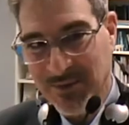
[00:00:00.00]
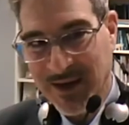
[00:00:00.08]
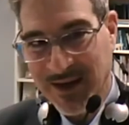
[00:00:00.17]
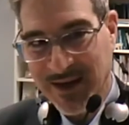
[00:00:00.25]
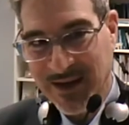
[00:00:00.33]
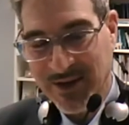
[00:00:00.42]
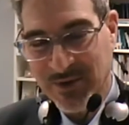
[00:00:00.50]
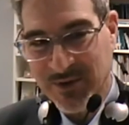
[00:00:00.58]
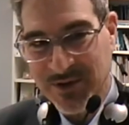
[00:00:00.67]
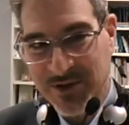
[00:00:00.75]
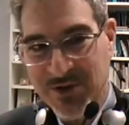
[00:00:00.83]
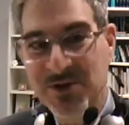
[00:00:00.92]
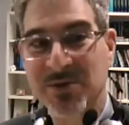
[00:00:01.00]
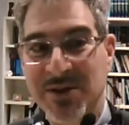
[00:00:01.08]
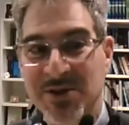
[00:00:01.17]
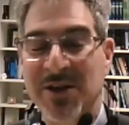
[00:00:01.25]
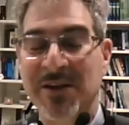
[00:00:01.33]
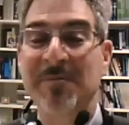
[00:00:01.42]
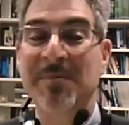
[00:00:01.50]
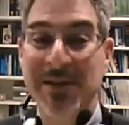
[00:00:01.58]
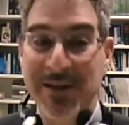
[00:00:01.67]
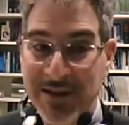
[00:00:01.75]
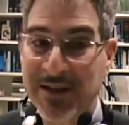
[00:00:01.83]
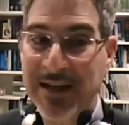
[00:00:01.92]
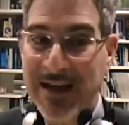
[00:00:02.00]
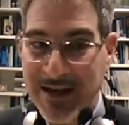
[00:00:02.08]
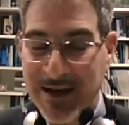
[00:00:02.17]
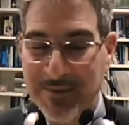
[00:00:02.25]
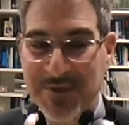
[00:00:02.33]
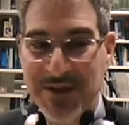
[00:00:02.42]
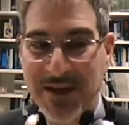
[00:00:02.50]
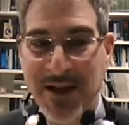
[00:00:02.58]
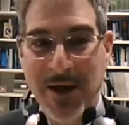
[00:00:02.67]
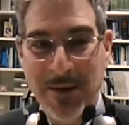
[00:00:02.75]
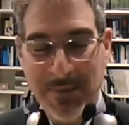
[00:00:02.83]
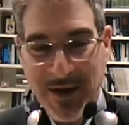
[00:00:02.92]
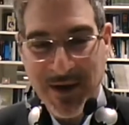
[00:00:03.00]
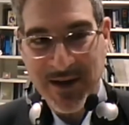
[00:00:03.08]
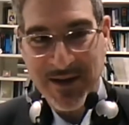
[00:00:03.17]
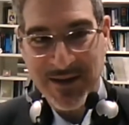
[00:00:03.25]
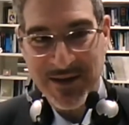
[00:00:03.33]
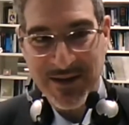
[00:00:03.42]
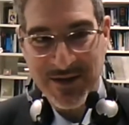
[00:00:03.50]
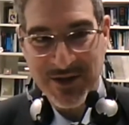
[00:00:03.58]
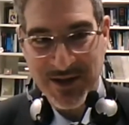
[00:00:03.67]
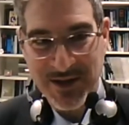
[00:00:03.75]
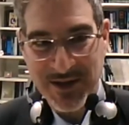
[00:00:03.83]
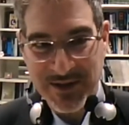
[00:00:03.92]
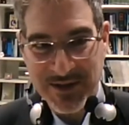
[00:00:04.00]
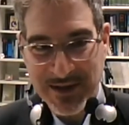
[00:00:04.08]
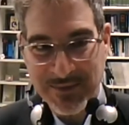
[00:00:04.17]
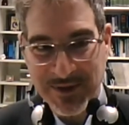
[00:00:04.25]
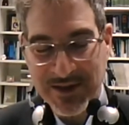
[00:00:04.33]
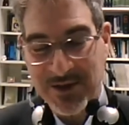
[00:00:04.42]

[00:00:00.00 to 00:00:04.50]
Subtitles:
way in order to achieve political outcomes by the General Assembly.